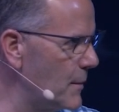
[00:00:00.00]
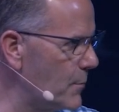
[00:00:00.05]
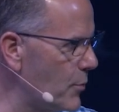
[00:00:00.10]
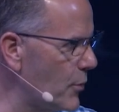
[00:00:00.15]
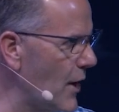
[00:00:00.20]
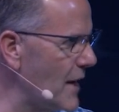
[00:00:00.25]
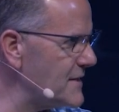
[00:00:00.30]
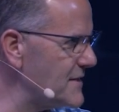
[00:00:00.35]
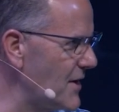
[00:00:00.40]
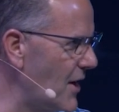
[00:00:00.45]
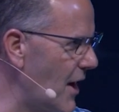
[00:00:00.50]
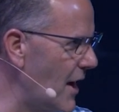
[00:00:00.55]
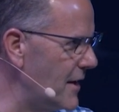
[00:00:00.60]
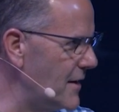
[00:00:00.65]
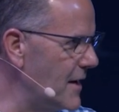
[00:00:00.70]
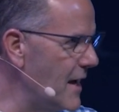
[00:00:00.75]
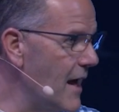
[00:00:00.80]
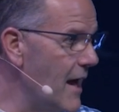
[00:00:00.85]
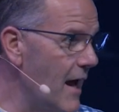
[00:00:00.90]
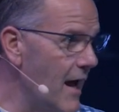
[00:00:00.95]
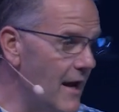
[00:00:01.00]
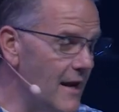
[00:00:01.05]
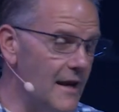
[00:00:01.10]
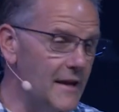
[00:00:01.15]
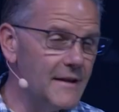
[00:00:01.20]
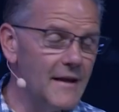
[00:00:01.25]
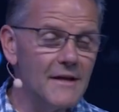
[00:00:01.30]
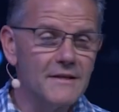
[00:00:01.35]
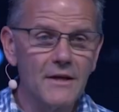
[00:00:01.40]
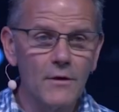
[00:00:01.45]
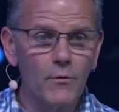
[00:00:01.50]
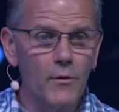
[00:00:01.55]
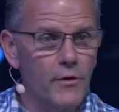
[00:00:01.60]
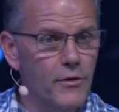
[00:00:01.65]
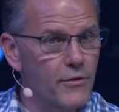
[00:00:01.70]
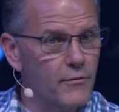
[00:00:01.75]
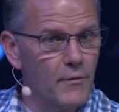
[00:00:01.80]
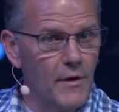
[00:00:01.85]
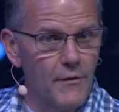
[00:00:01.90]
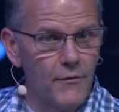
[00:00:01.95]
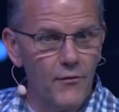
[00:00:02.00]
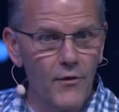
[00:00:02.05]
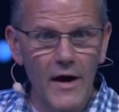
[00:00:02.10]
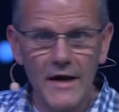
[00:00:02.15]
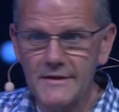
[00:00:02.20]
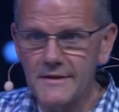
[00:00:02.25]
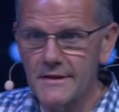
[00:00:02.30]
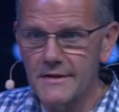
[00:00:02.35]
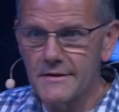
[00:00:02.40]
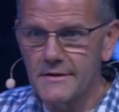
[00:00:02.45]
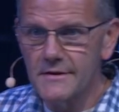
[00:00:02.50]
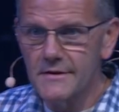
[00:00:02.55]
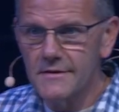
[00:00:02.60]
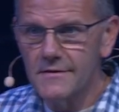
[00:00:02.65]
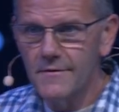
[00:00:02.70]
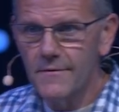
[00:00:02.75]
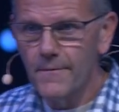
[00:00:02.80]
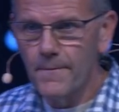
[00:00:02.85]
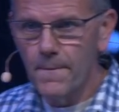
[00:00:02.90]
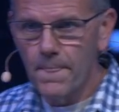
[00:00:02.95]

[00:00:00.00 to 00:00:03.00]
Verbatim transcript: to press on. And it does it with three phrases.